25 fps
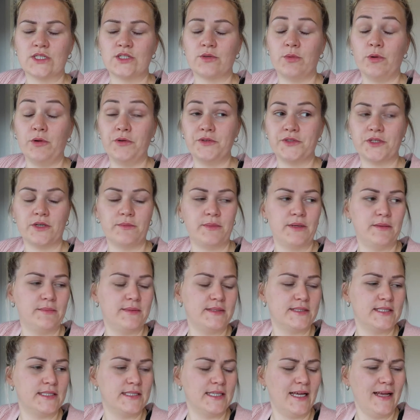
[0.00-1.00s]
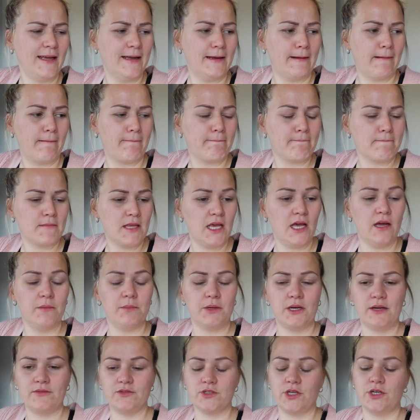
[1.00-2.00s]
tomorrow's going to be a busy day. Yeah,
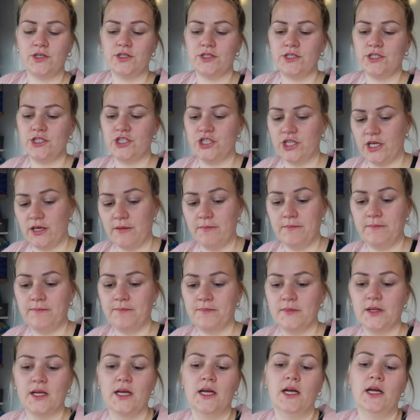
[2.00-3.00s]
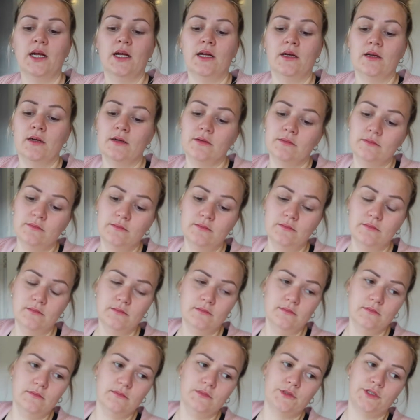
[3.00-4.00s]
I'm going to have to go to the gym
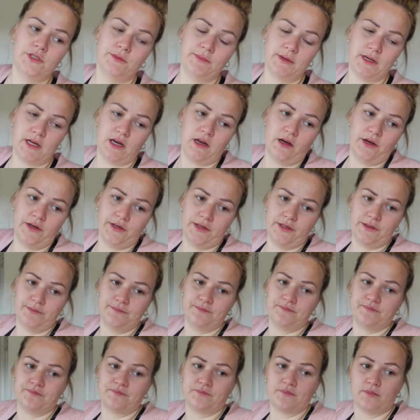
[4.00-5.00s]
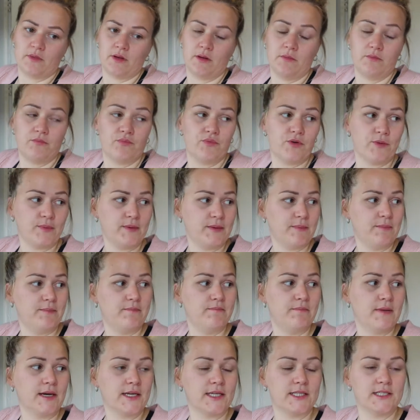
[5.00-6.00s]
do my client, probably
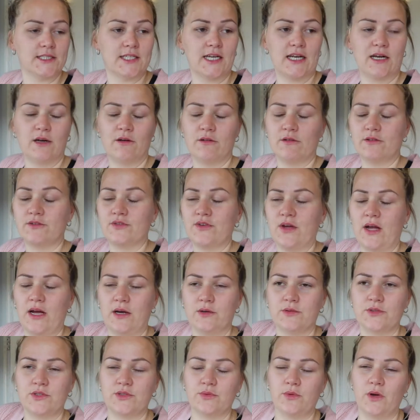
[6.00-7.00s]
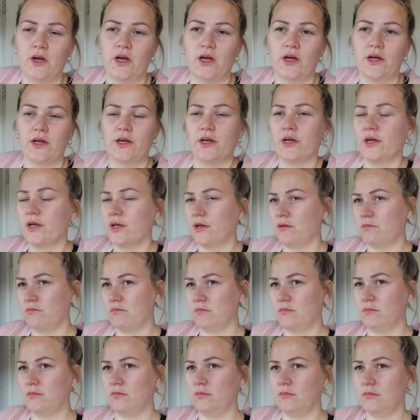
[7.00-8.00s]
manage an hour of housework,
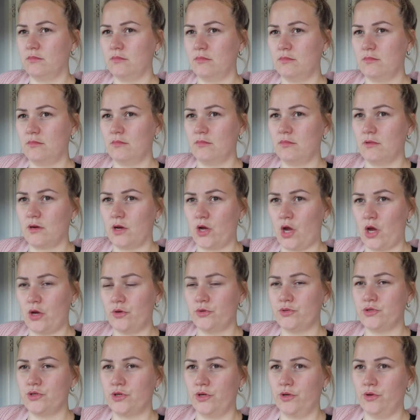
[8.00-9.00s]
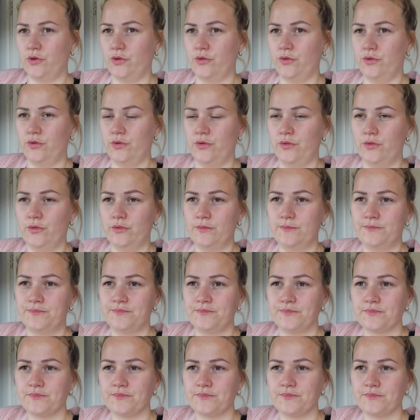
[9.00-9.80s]
go to